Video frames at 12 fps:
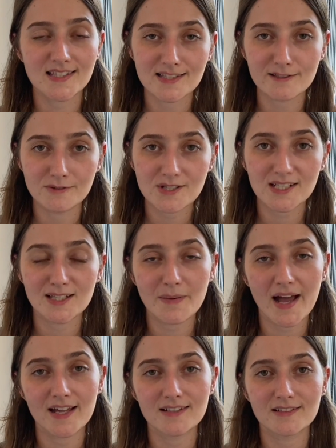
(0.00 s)
launching the
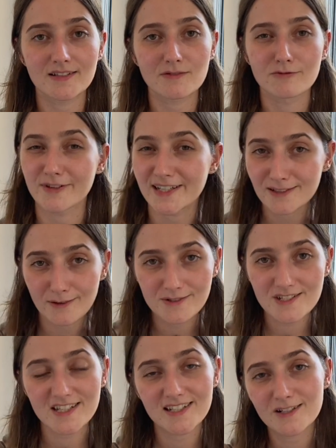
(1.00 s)
pattern,
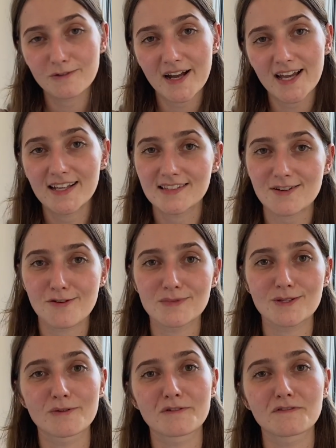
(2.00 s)
relaunched it in a way in terms
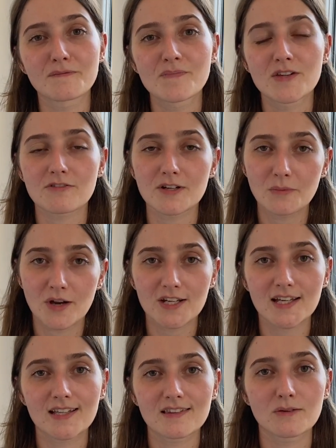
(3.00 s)
of
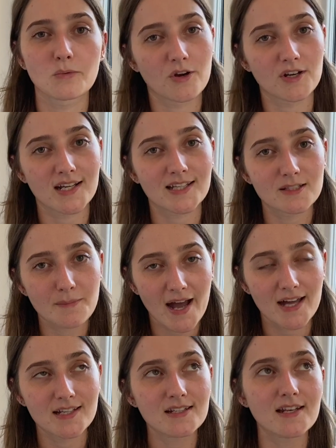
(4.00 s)
reworking the wording in the
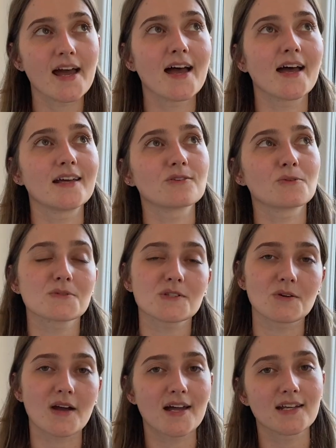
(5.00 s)
pattern, and
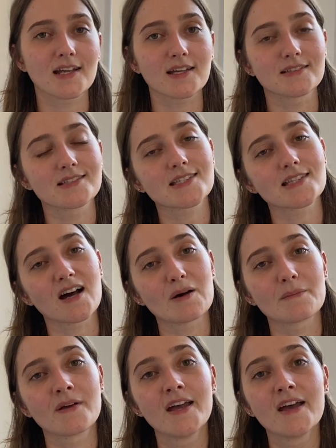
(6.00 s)
also adding in
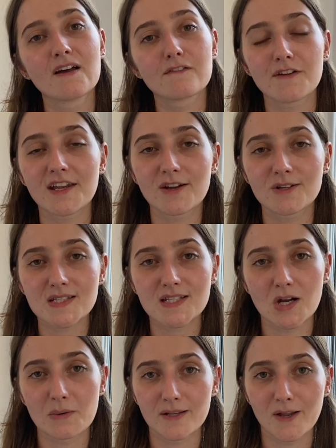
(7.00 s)
some videos to
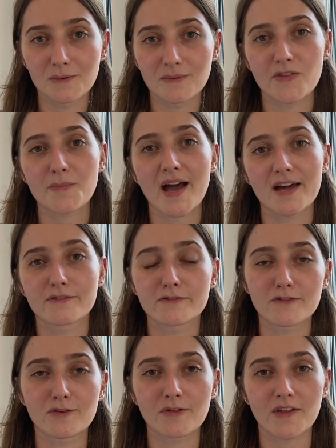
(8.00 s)
go along with the pattern
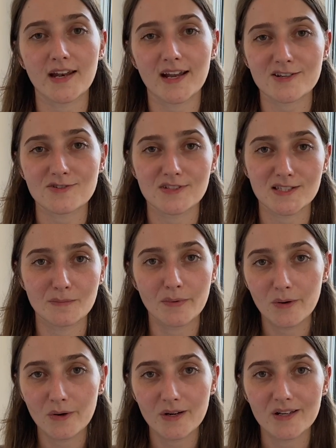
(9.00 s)
for that extra
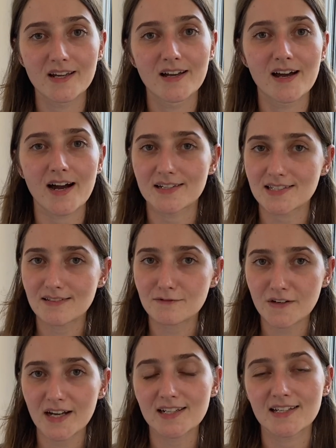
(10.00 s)
support. I didn't
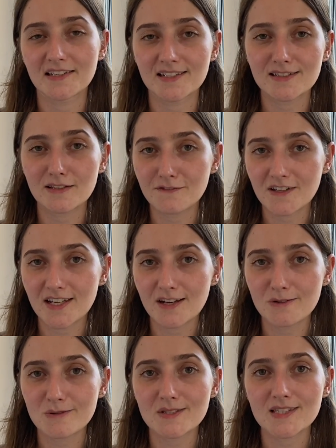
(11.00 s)
find I needed the
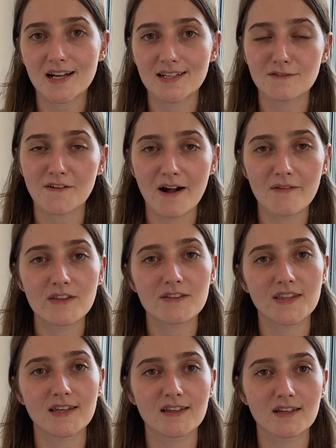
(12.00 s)
videos. I found that
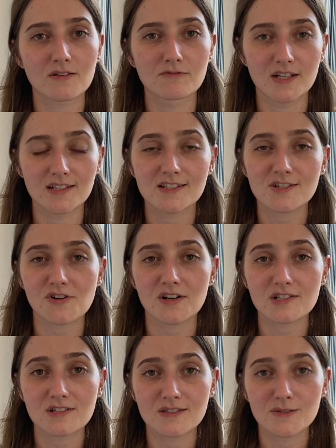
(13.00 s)
the written
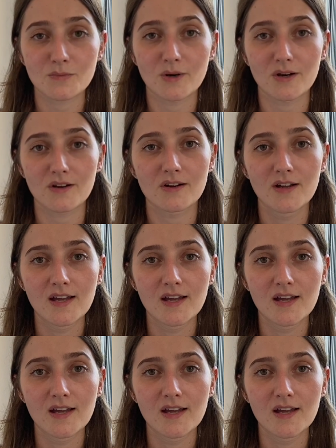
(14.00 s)
instructions were